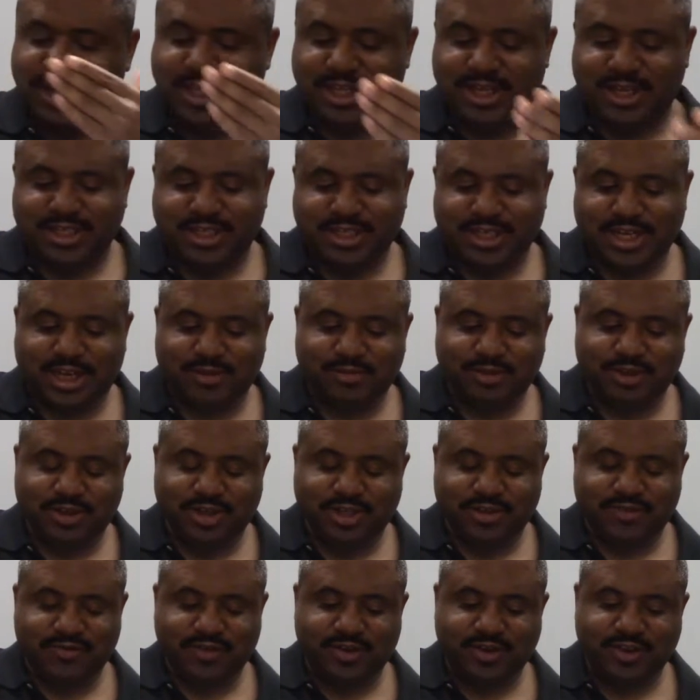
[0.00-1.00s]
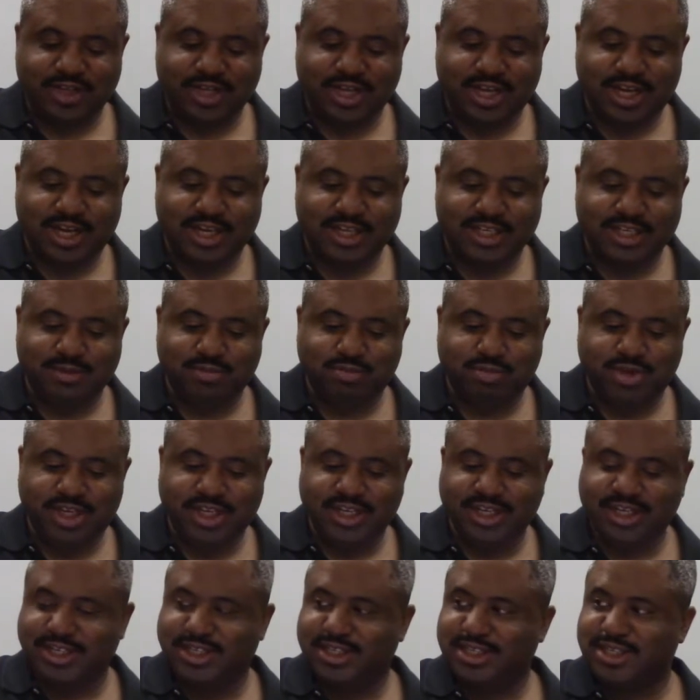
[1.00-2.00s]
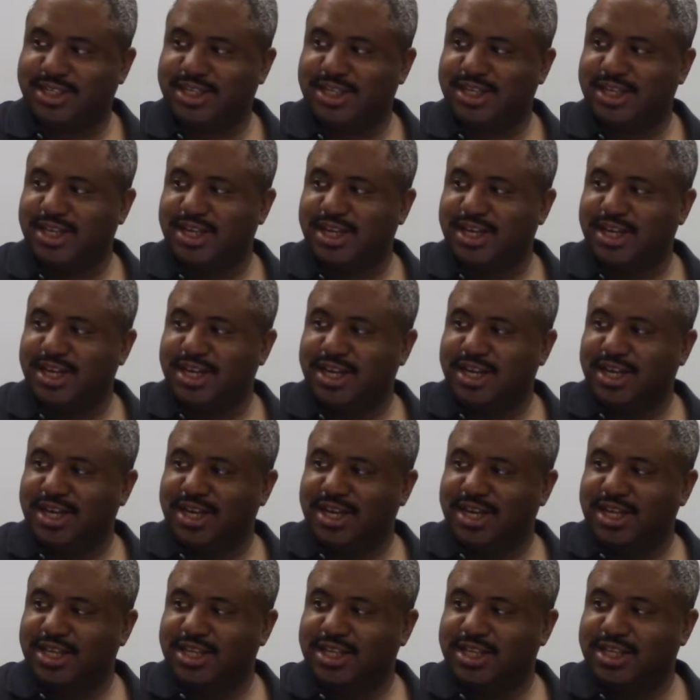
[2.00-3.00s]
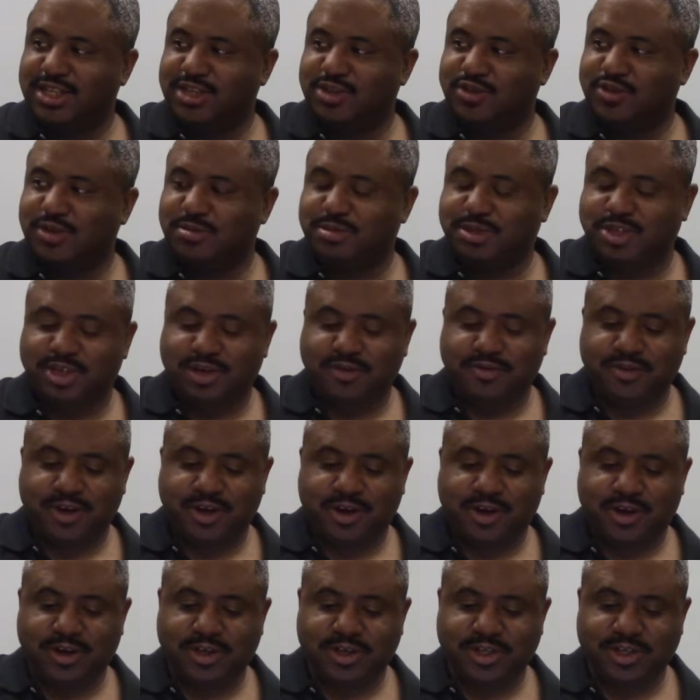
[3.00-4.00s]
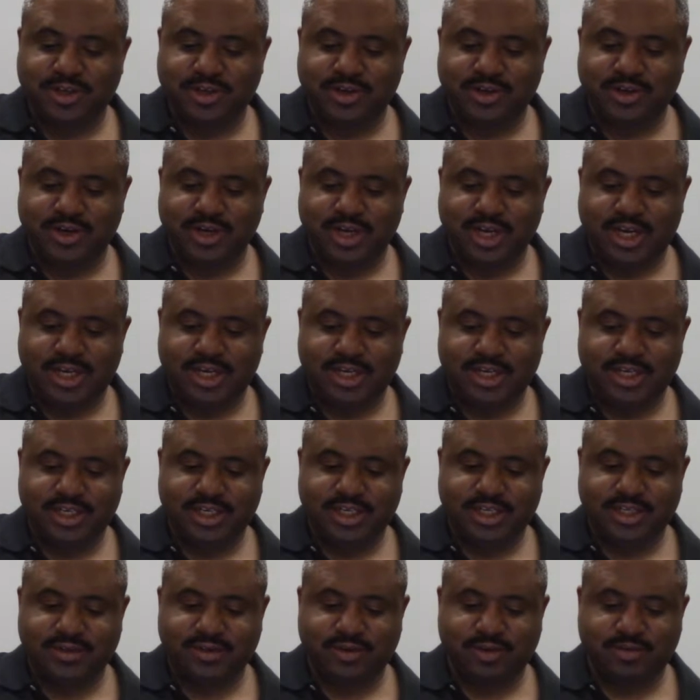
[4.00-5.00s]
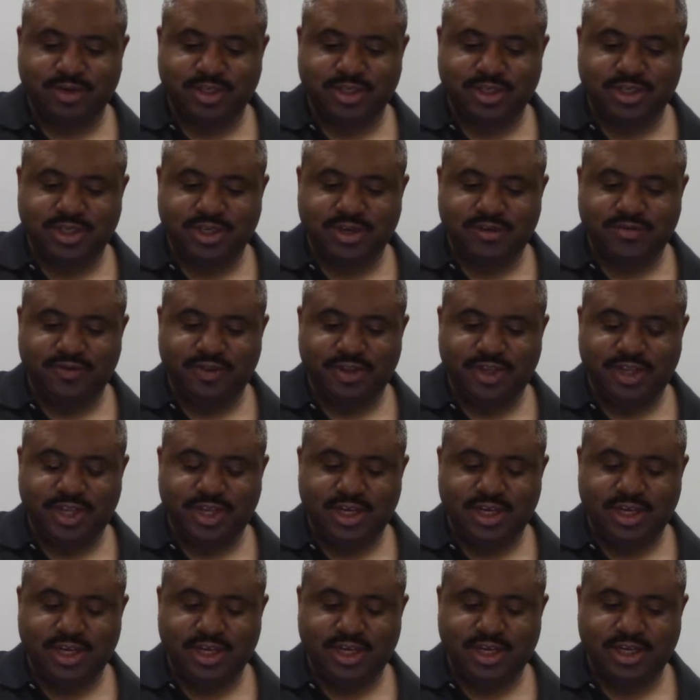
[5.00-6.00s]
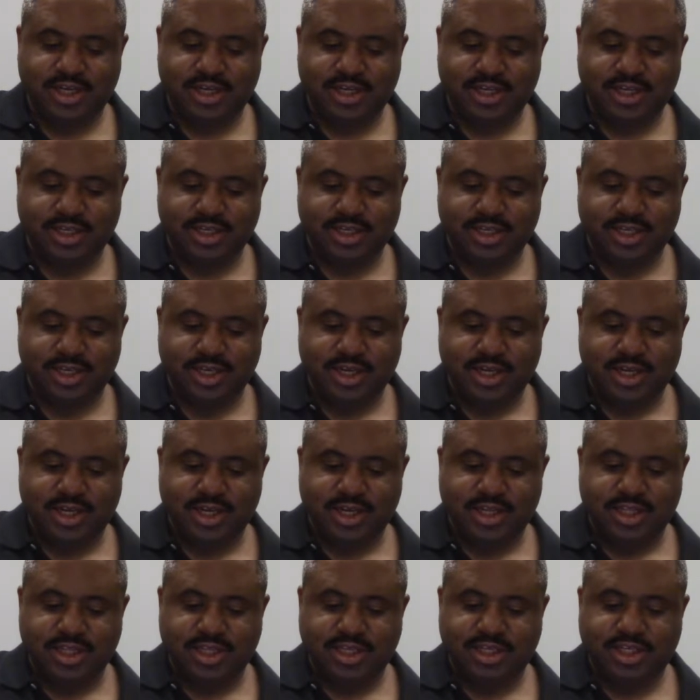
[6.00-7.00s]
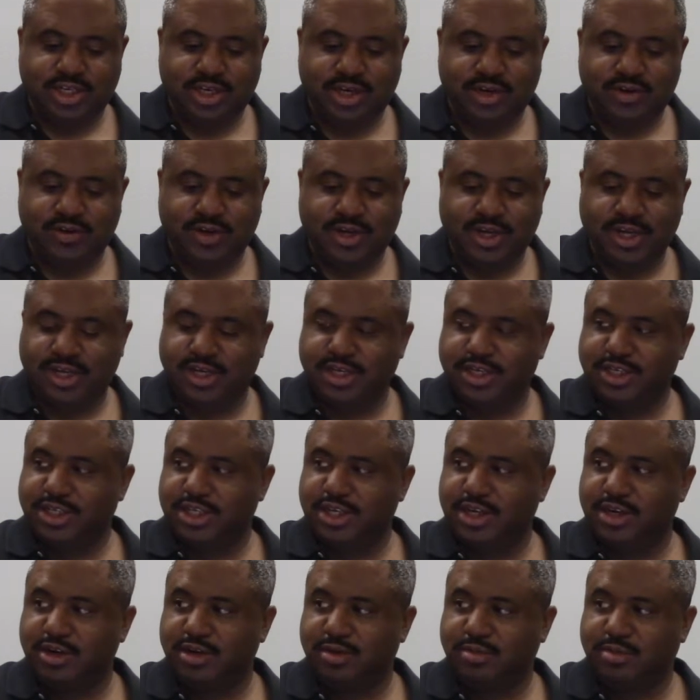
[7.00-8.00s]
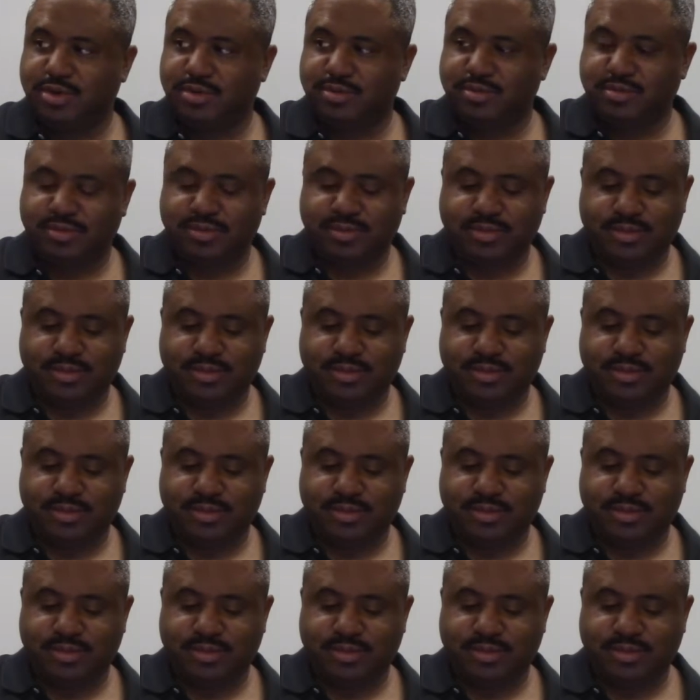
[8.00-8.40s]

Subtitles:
and then it stops. So this verse kind of splits the description of the altar and the description of the chariot and cherubim